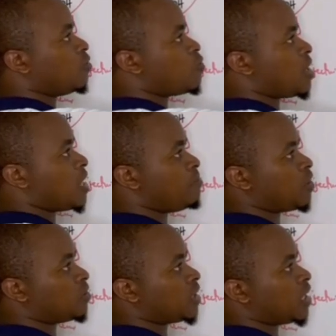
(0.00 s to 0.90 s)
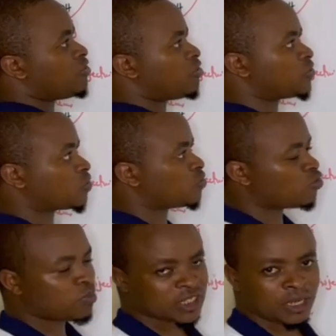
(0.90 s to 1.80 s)
Why? Because the hydroxyl
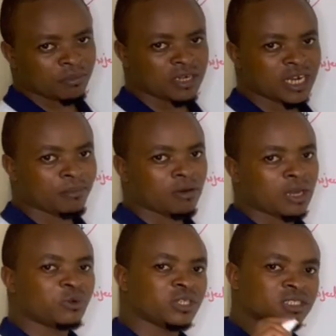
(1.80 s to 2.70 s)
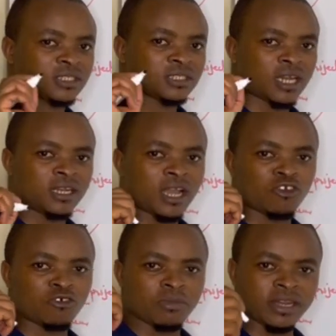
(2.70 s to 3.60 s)
group at carbon number 1, which is an
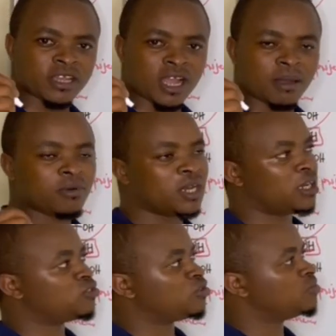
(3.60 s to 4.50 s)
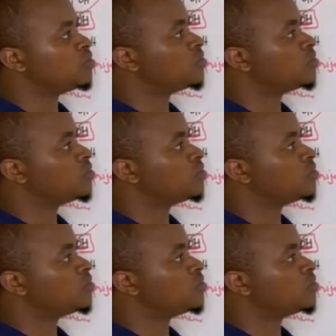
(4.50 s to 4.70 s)
anomeric carbon atom,